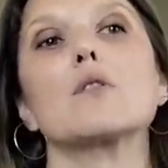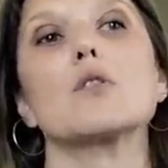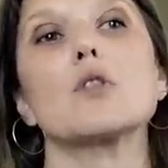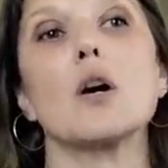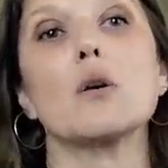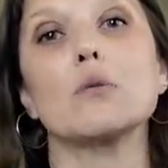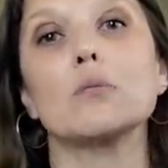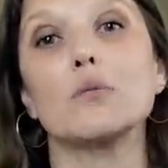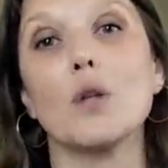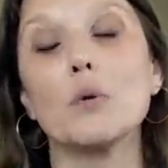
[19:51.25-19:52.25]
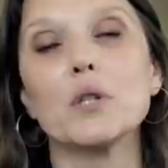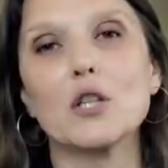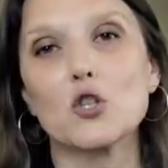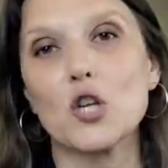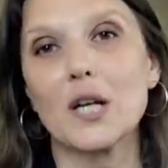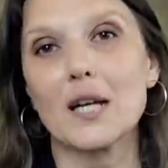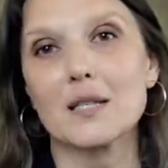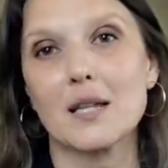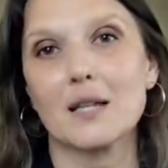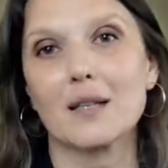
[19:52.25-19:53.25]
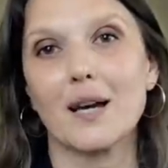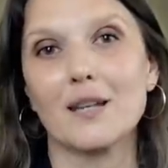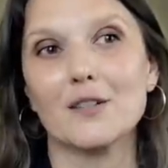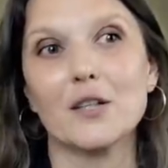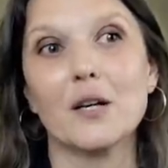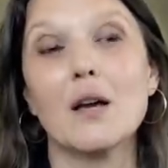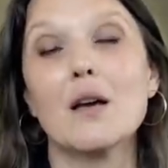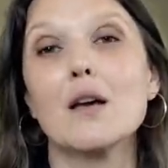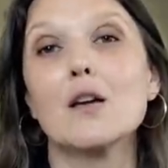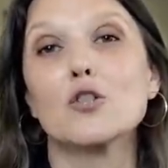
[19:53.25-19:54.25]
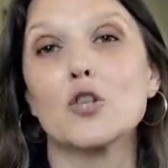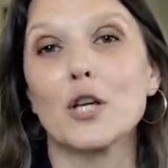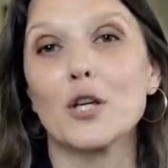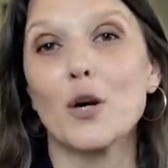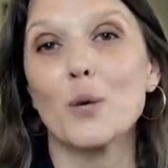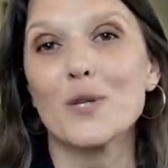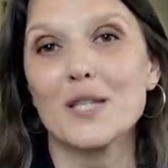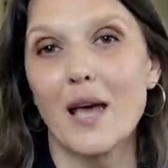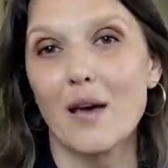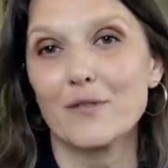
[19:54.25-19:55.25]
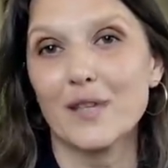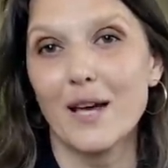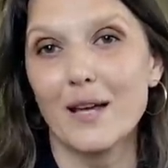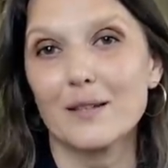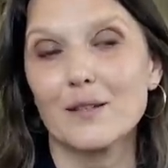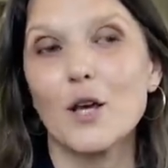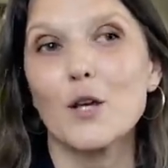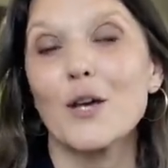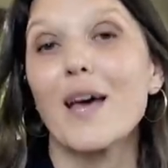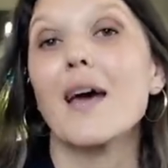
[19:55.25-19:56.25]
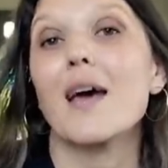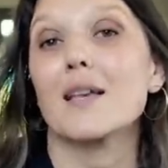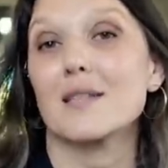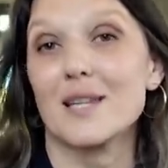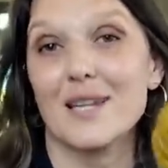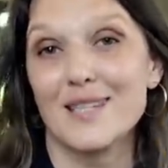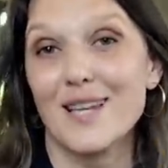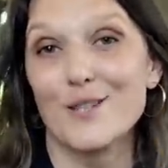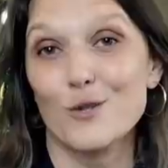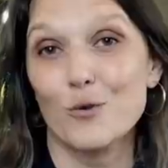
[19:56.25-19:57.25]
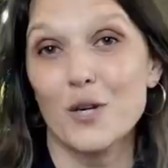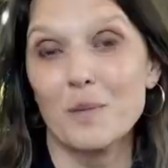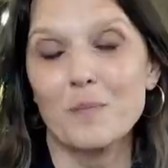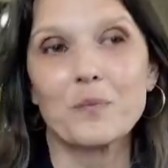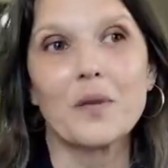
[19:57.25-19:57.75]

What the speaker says: So knowing that she likes that color, she can always have that as an accessory.